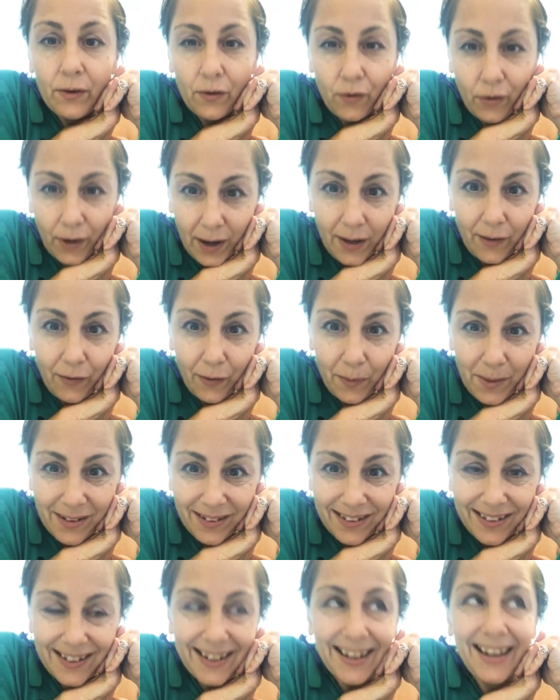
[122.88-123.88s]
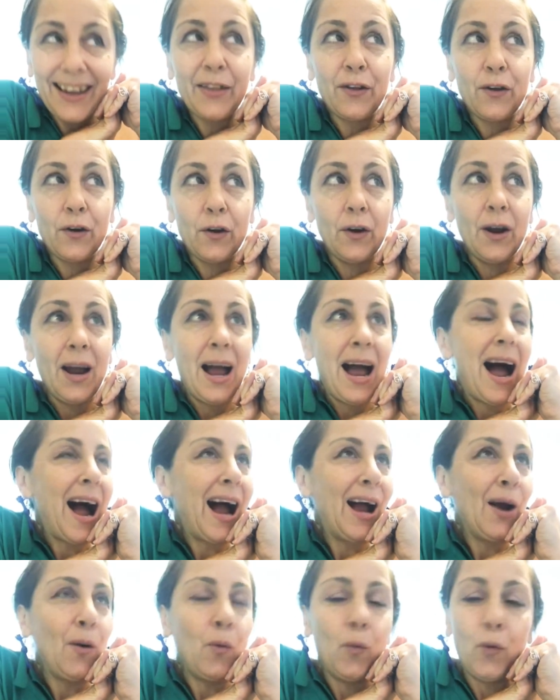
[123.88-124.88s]
and trained for Music Together,
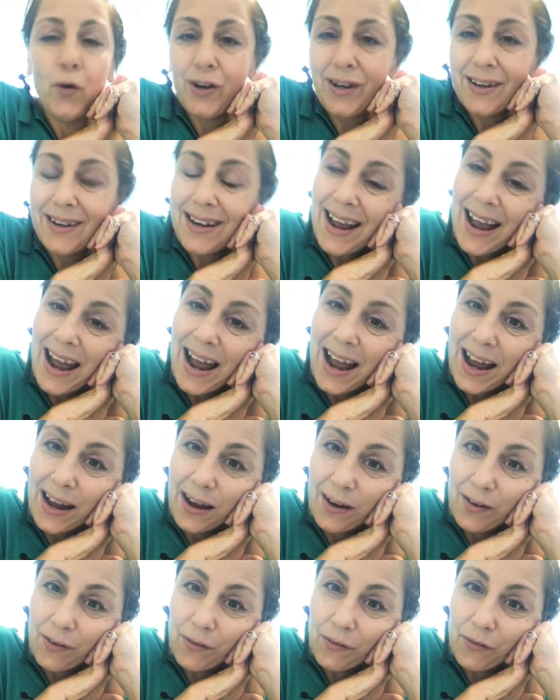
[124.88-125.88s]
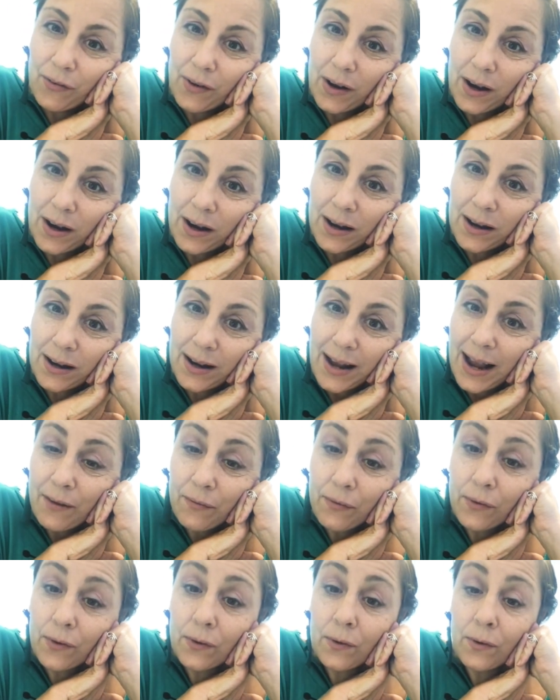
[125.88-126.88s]
I wouldn't have
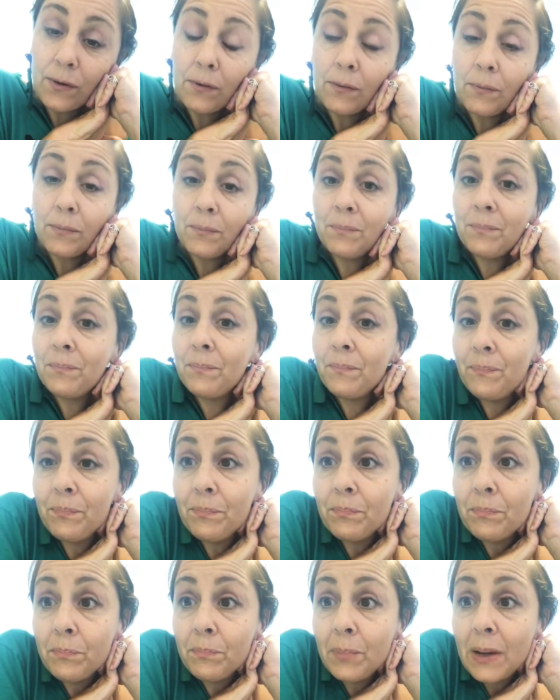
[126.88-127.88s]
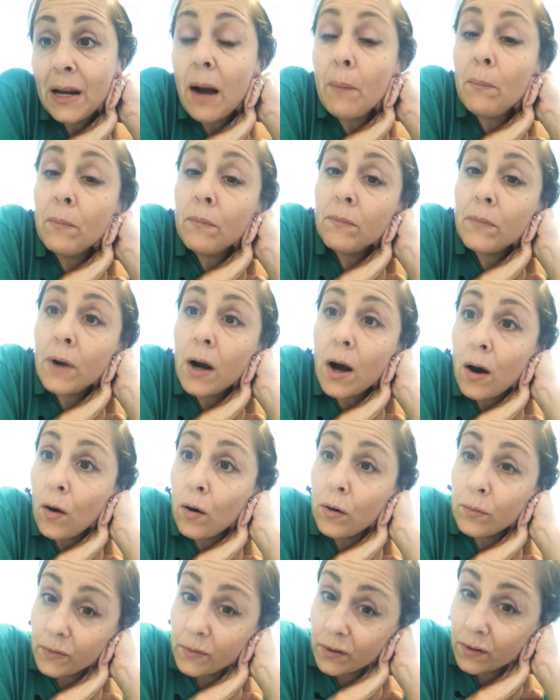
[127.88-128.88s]
ever become a
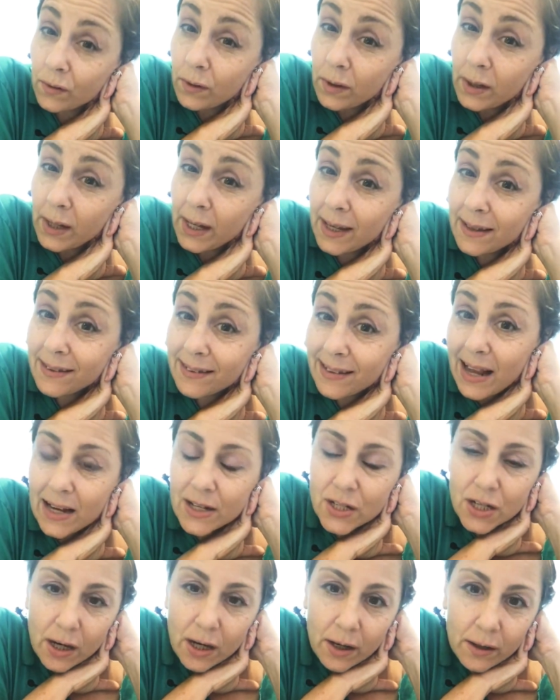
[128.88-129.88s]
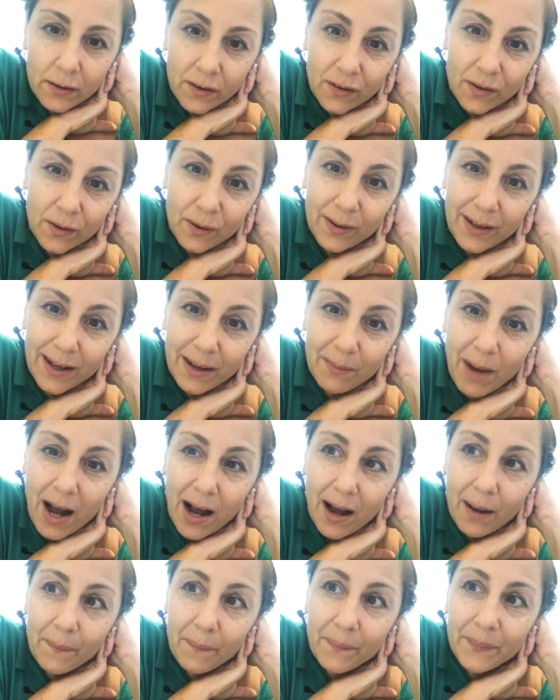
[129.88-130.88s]
homeschooling/unschooling
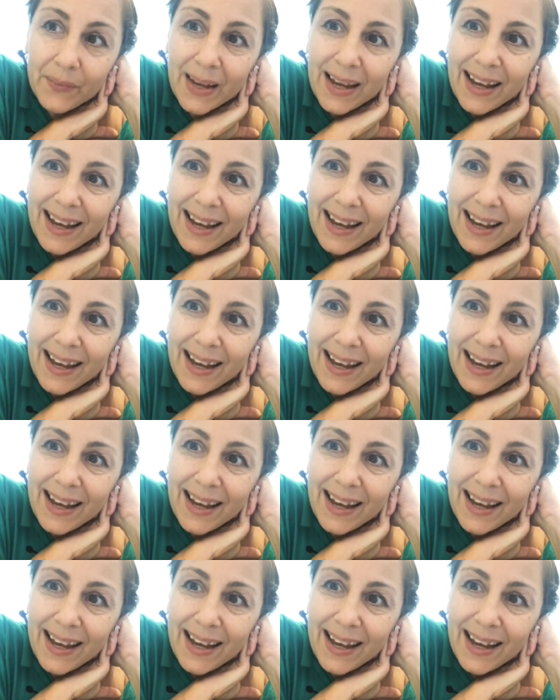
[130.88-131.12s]
mom.